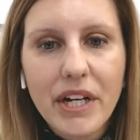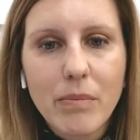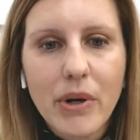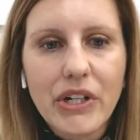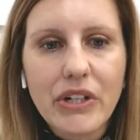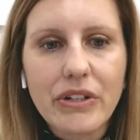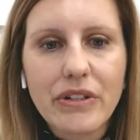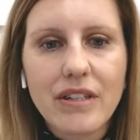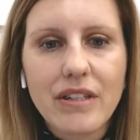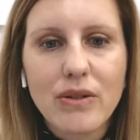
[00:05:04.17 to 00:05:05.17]
brand
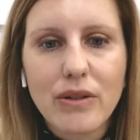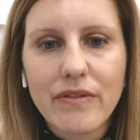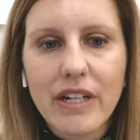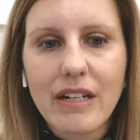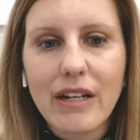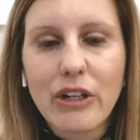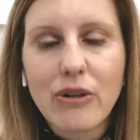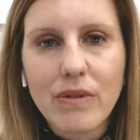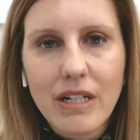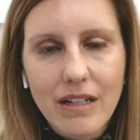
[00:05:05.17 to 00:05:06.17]
marketers surveyed
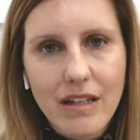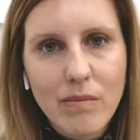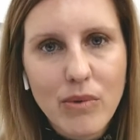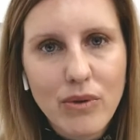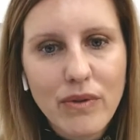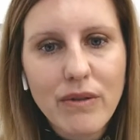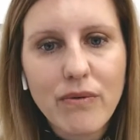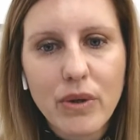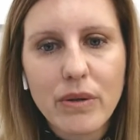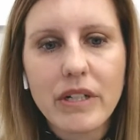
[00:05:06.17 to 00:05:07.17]
agreed that moving
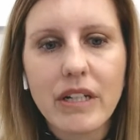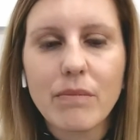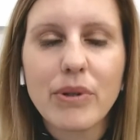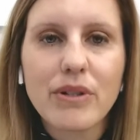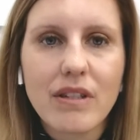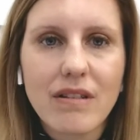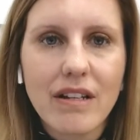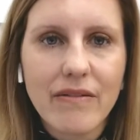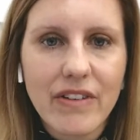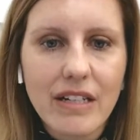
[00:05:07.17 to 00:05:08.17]
forward, in-person
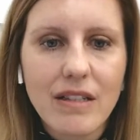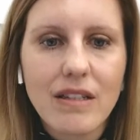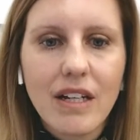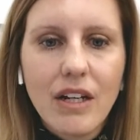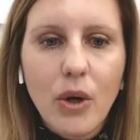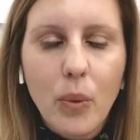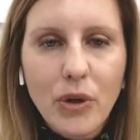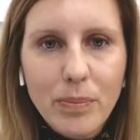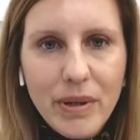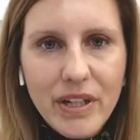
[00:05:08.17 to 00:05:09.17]
events
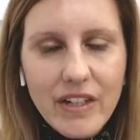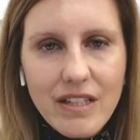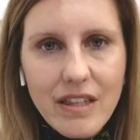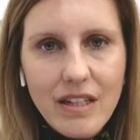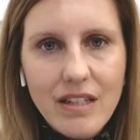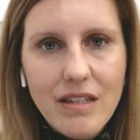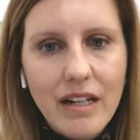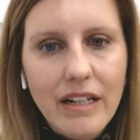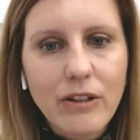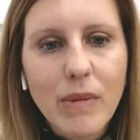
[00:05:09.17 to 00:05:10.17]
will pivot to this
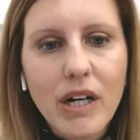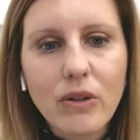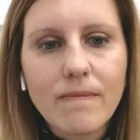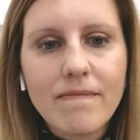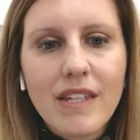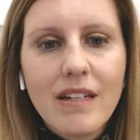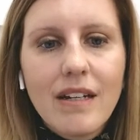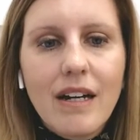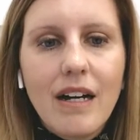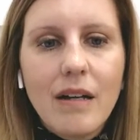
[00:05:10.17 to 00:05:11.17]
style model.
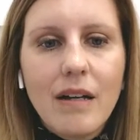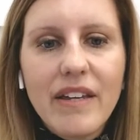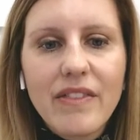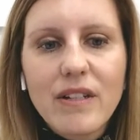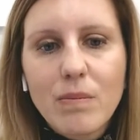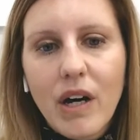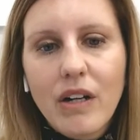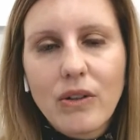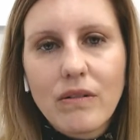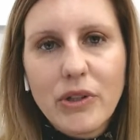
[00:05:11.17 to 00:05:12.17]
In this
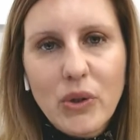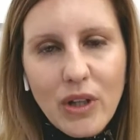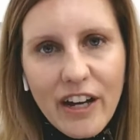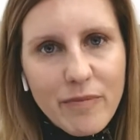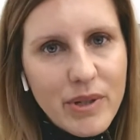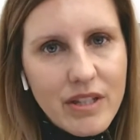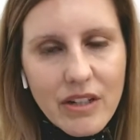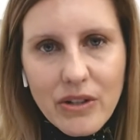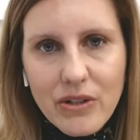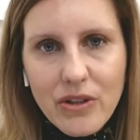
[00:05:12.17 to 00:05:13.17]
model, you'll have
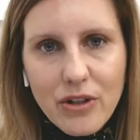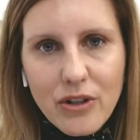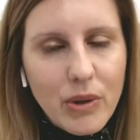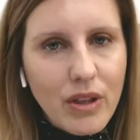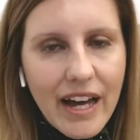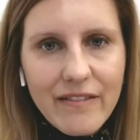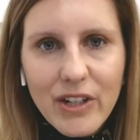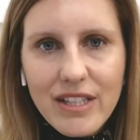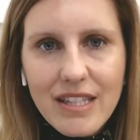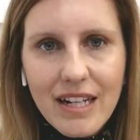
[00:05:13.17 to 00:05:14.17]
presenters that are both live
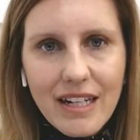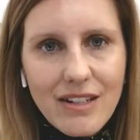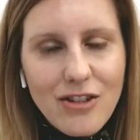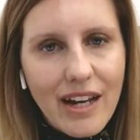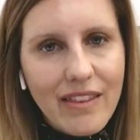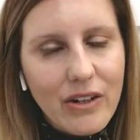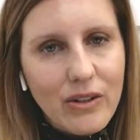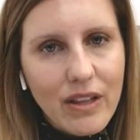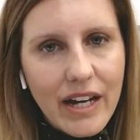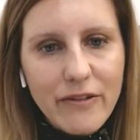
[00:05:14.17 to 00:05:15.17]
on stage and that
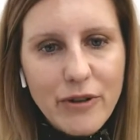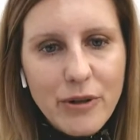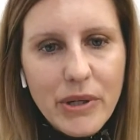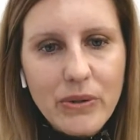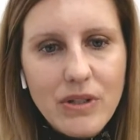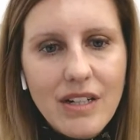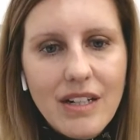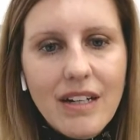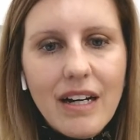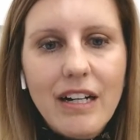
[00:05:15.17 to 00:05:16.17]
are live
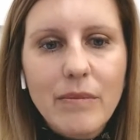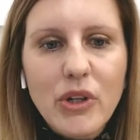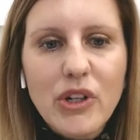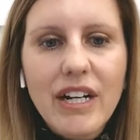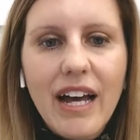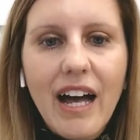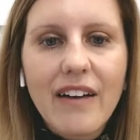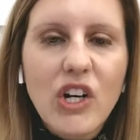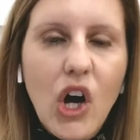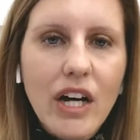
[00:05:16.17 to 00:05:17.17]
remote. You're going to
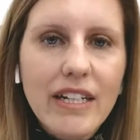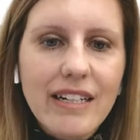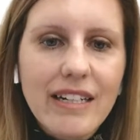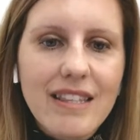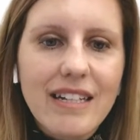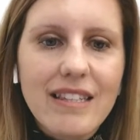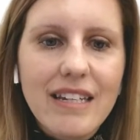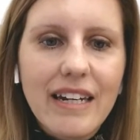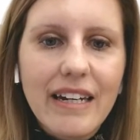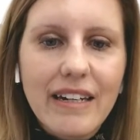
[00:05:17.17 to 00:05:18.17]
have an audience that's
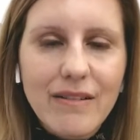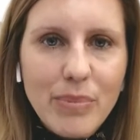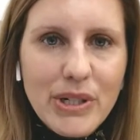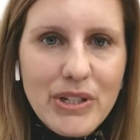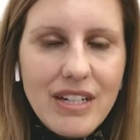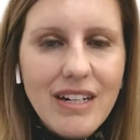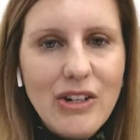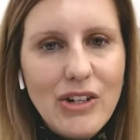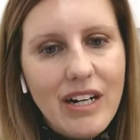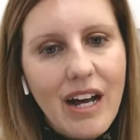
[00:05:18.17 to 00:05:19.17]
in person,
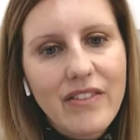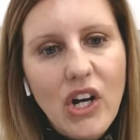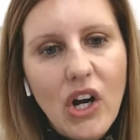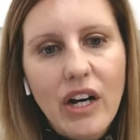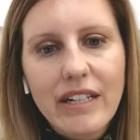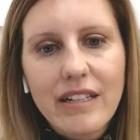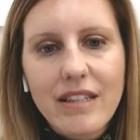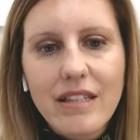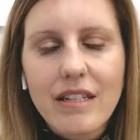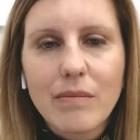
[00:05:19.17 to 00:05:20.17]
and you're going to have an
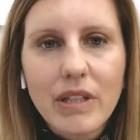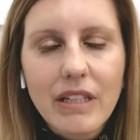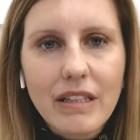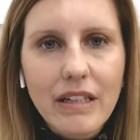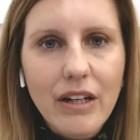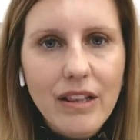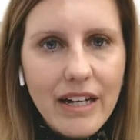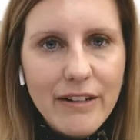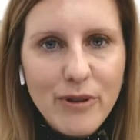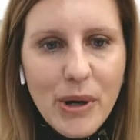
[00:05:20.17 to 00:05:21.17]
audience that's completely
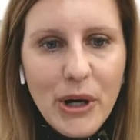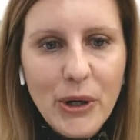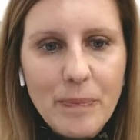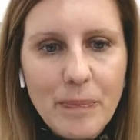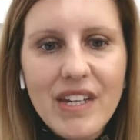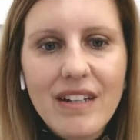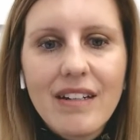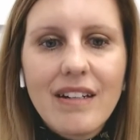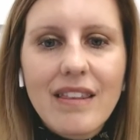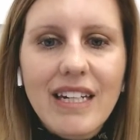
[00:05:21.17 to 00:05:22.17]
live from home.
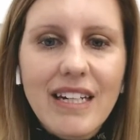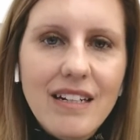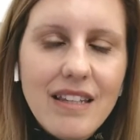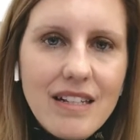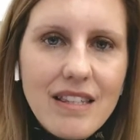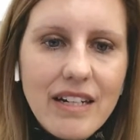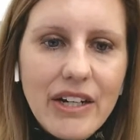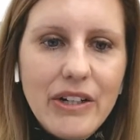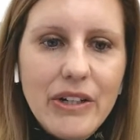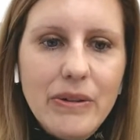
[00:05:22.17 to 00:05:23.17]
The key to this
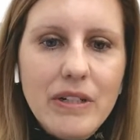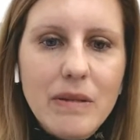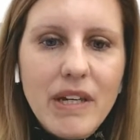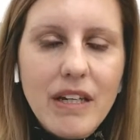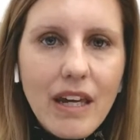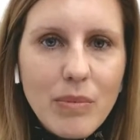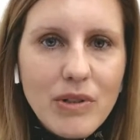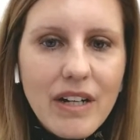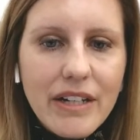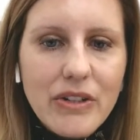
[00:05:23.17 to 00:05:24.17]
scenario is being
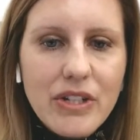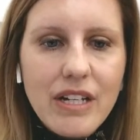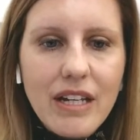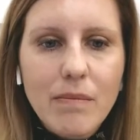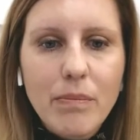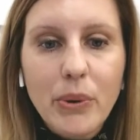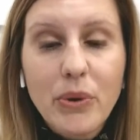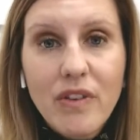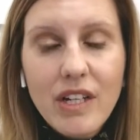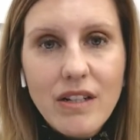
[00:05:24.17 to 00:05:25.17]
able to understand
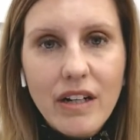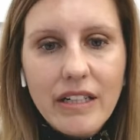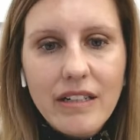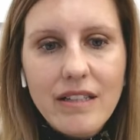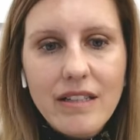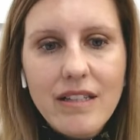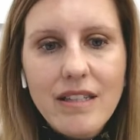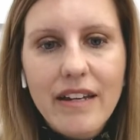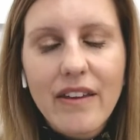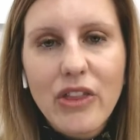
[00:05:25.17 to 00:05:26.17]
both of these
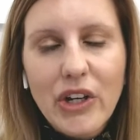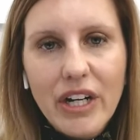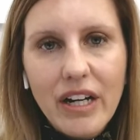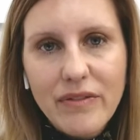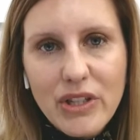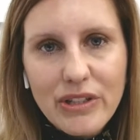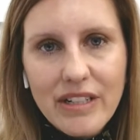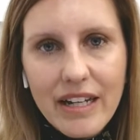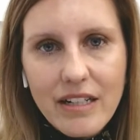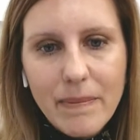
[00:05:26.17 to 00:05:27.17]
audiences and that they're going to have
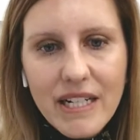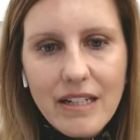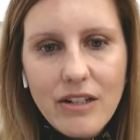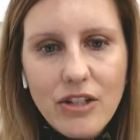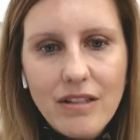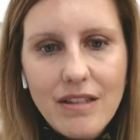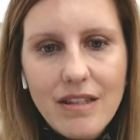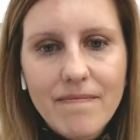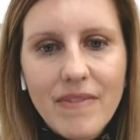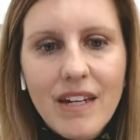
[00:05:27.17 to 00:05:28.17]
certain
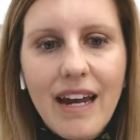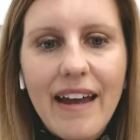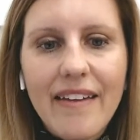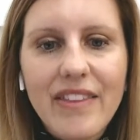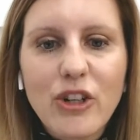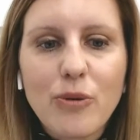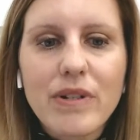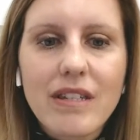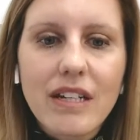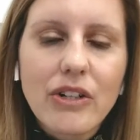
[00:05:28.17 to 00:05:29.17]
expectations, and that your
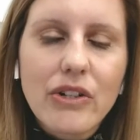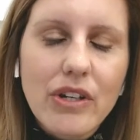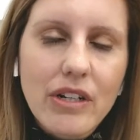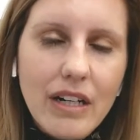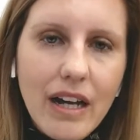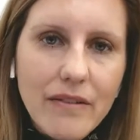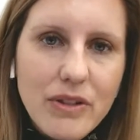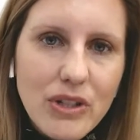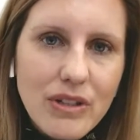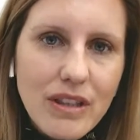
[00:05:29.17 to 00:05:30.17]
presenters are going to have
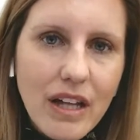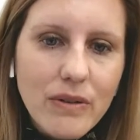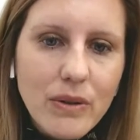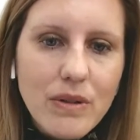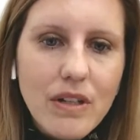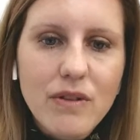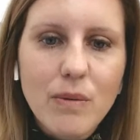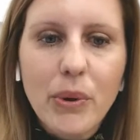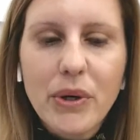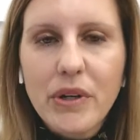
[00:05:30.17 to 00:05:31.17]
certain levels of
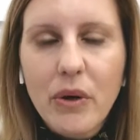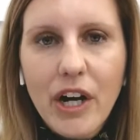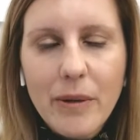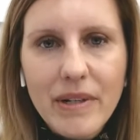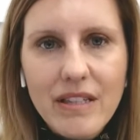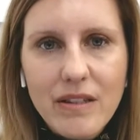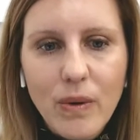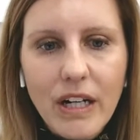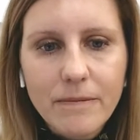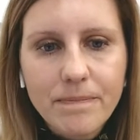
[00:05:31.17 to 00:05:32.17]
support requirements as
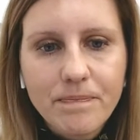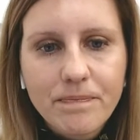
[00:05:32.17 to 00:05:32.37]
well.